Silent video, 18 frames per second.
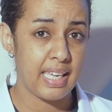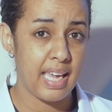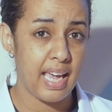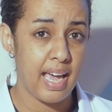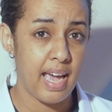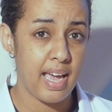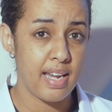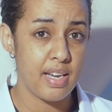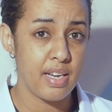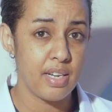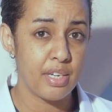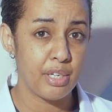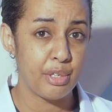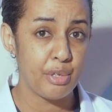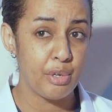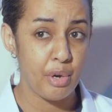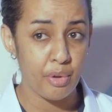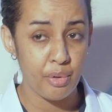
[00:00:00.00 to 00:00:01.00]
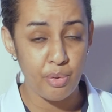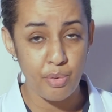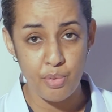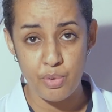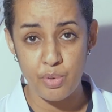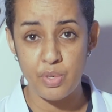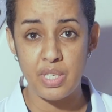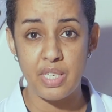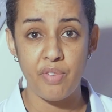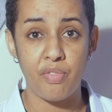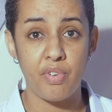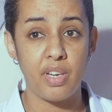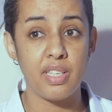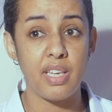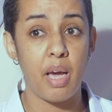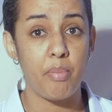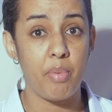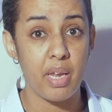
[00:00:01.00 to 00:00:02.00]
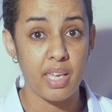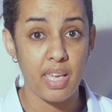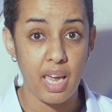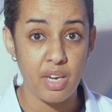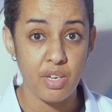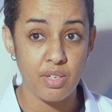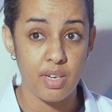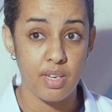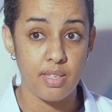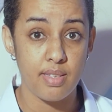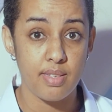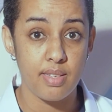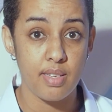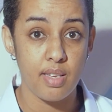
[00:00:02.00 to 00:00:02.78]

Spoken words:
can go through different applications